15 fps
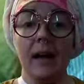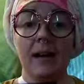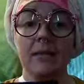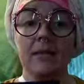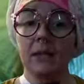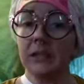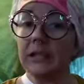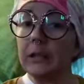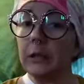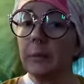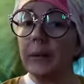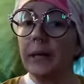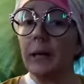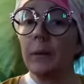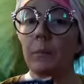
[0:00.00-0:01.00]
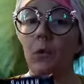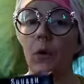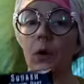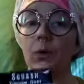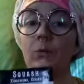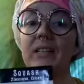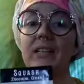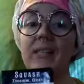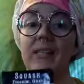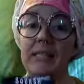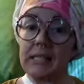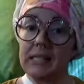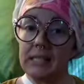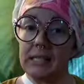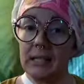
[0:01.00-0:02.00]
and it's a little bit more
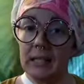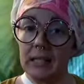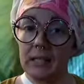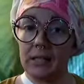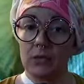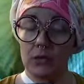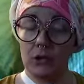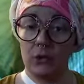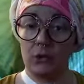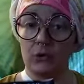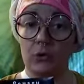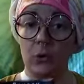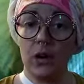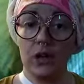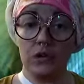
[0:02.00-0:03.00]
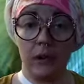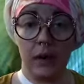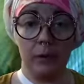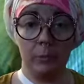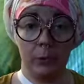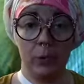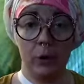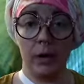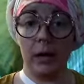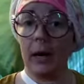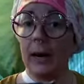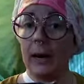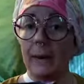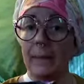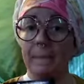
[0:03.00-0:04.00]
resistant to squash vine
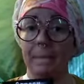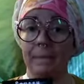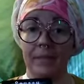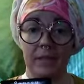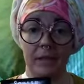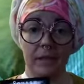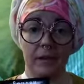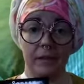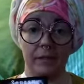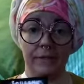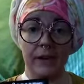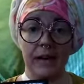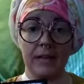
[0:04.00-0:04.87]
borer. Um, the, the